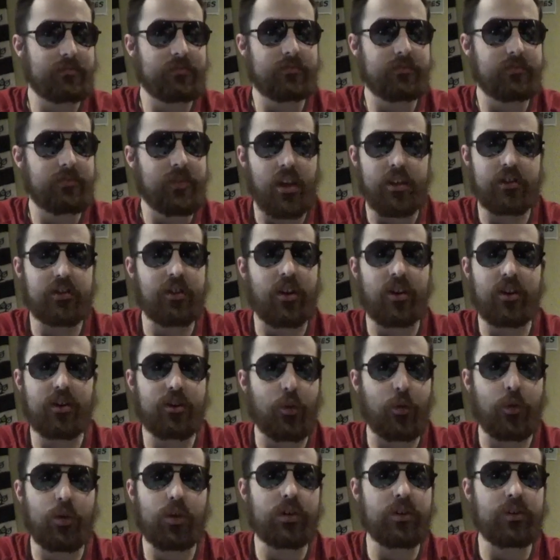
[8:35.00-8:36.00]
a Dark
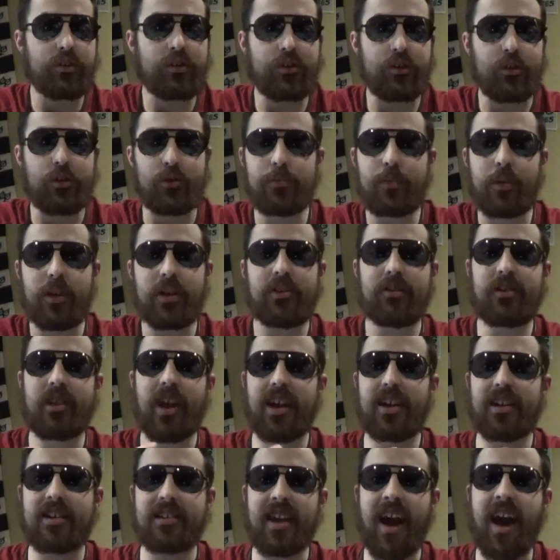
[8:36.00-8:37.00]
Order suit, but he's
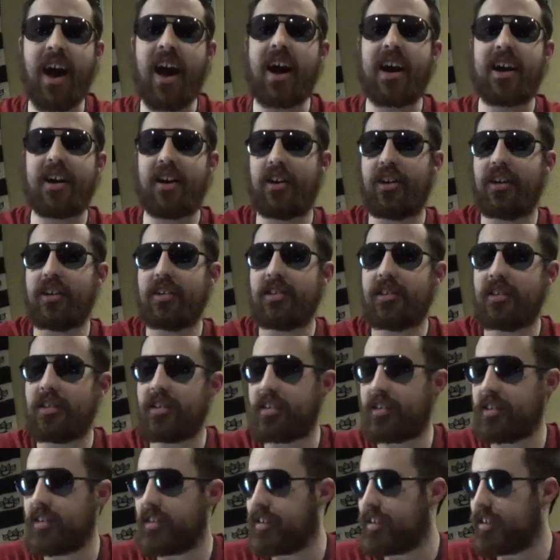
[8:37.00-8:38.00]
got a tie on.
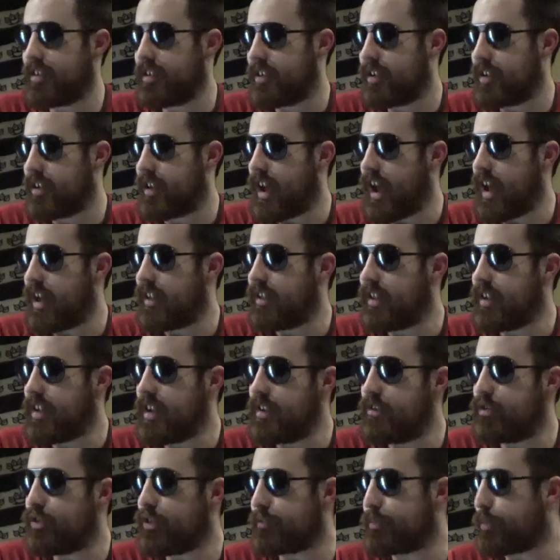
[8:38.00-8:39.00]
And then he
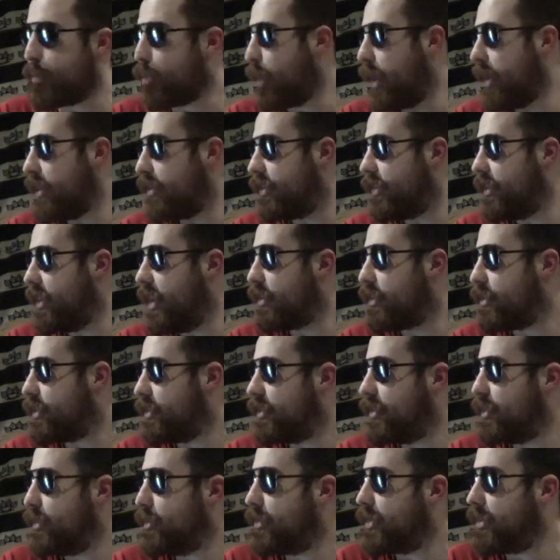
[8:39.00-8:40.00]
just berates the other
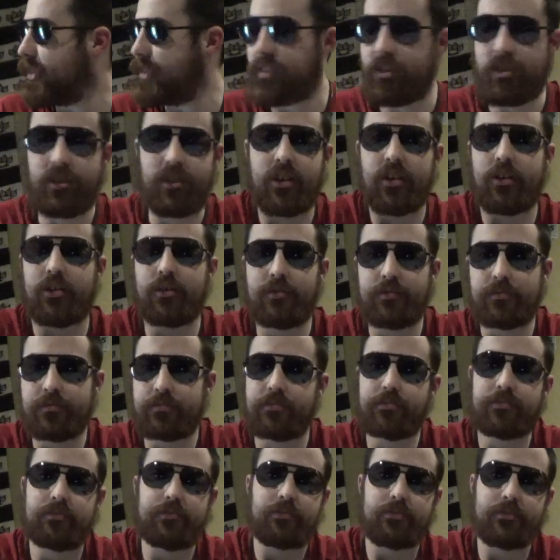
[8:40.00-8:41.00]
2, because, you know,
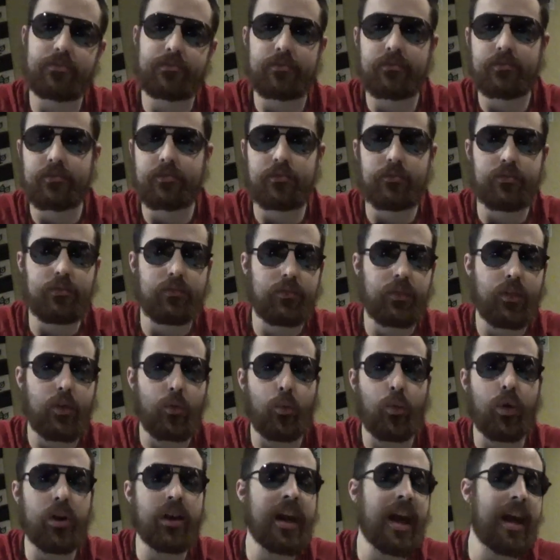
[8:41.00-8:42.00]

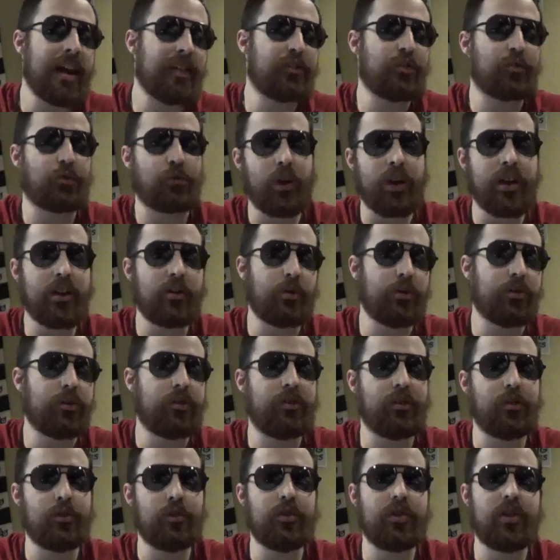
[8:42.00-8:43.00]
one has a wrinkled
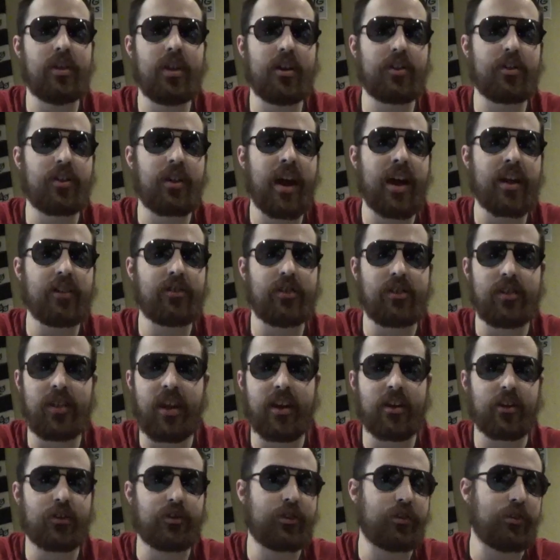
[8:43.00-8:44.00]
suit, the other has a
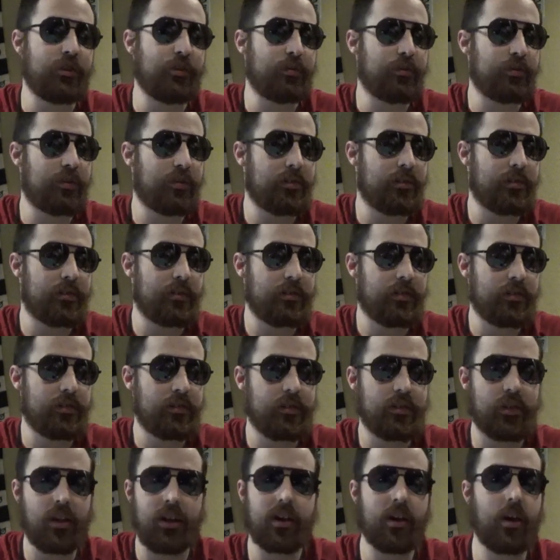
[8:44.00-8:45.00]
tear suit,
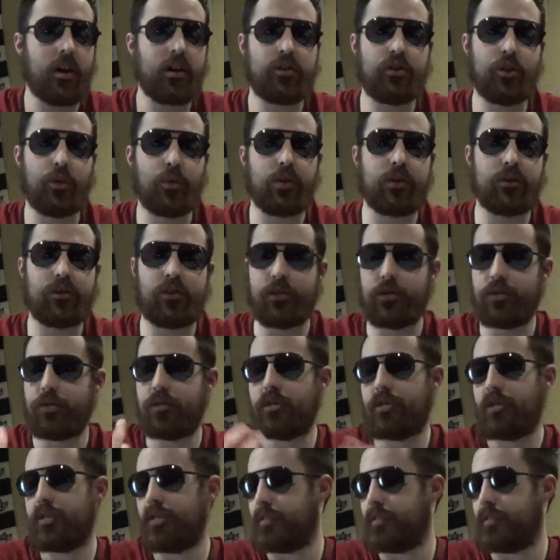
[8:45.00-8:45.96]
like a torn suit.